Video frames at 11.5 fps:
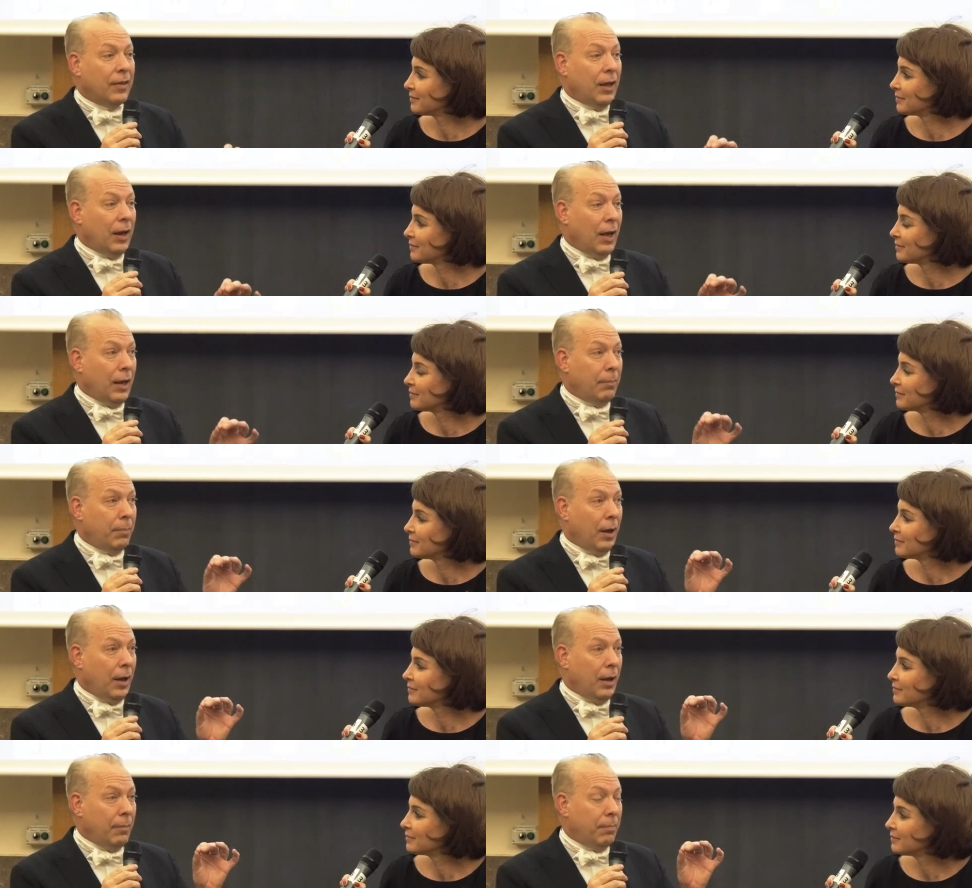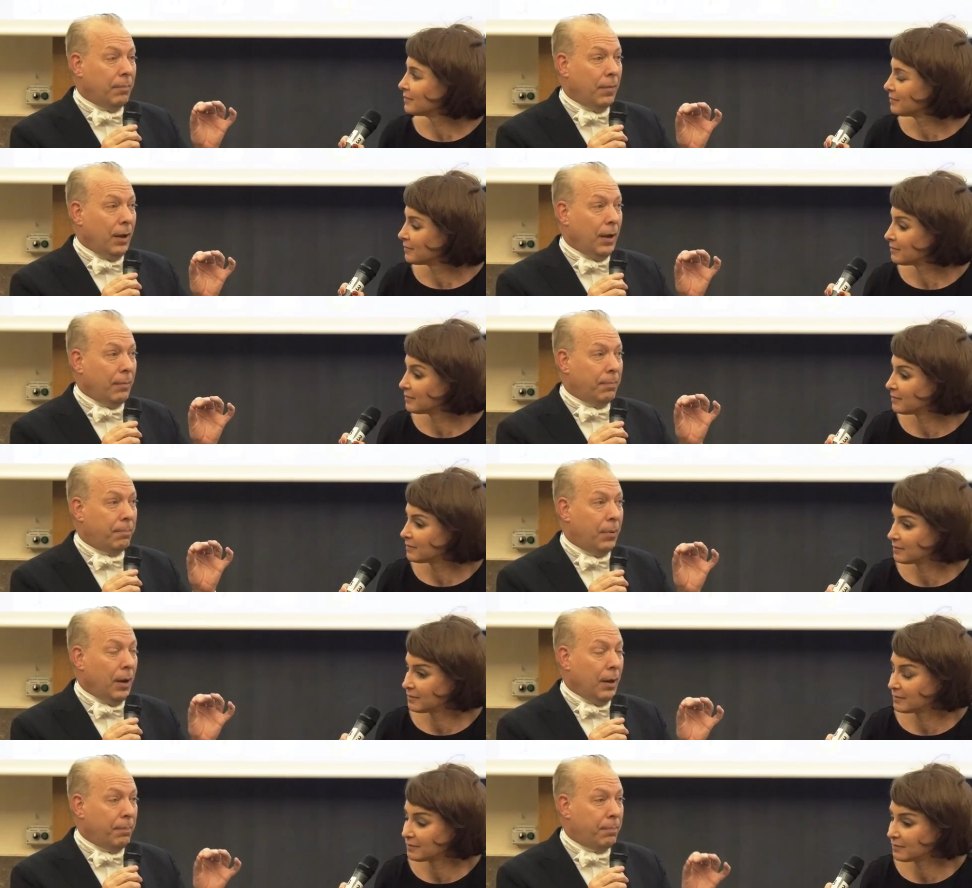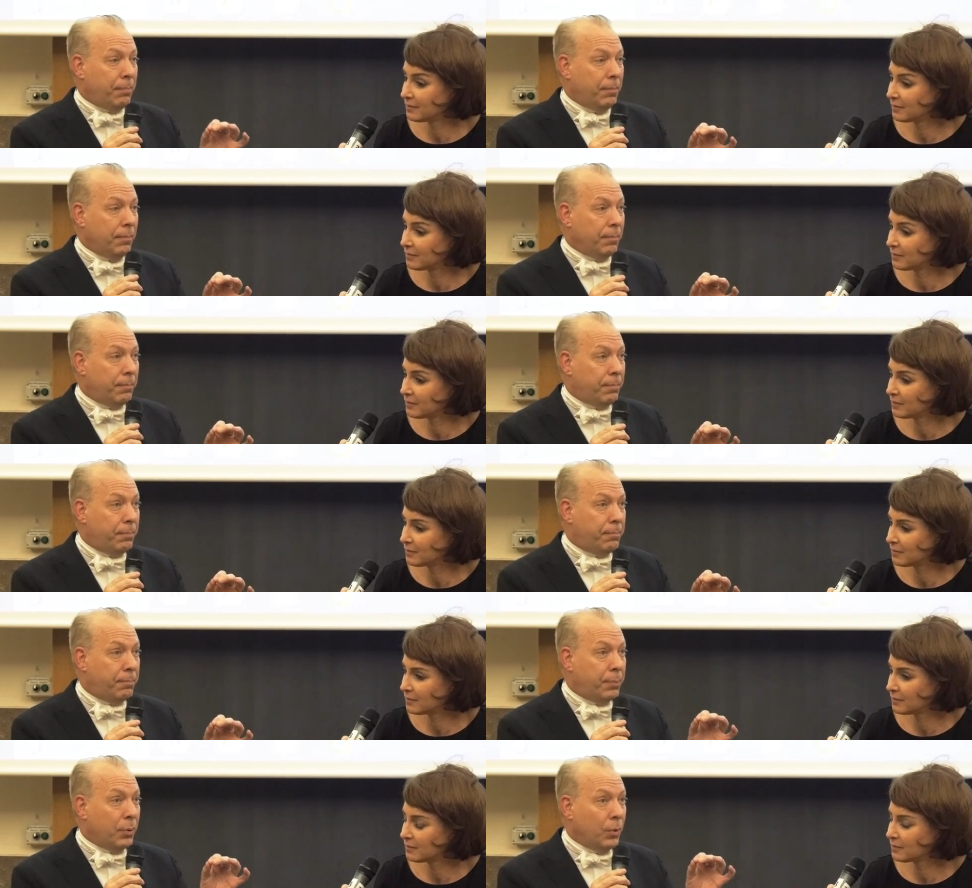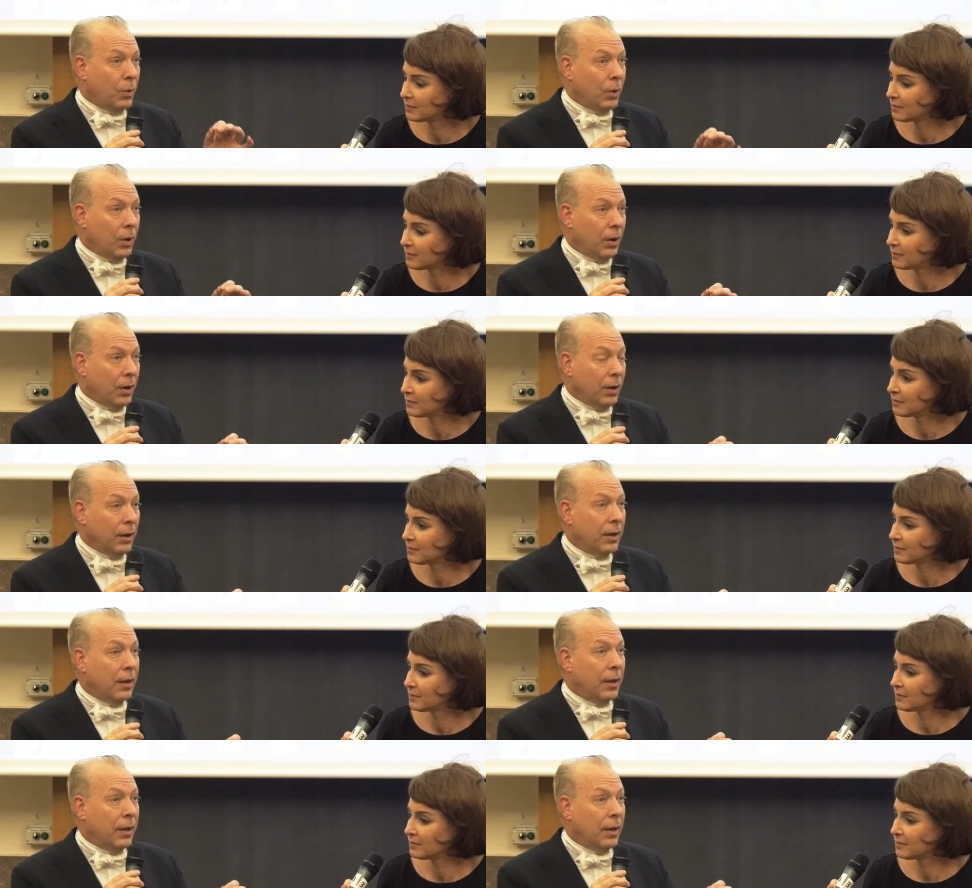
Speaker 1: That a, a, a, a poor,